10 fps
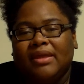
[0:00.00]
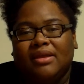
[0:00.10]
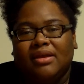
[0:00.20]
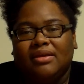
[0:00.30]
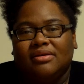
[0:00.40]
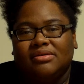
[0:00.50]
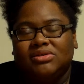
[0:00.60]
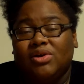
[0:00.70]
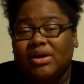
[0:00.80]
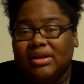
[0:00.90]
and they
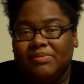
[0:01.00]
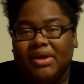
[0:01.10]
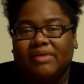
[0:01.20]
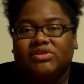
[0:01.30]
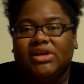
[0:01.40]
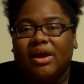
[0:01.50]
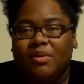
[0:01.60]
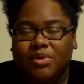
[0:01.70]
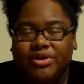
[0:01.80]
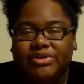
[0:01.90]
started letting me have
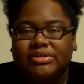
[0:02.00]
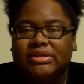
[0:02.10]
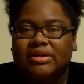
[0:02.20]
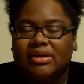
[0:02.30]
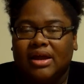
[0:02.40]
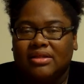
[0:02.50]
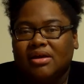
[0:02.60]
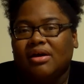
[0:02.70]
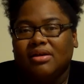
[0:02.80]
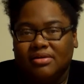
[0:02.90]
showers, and I
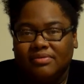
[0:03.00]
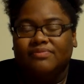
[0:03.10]
thought,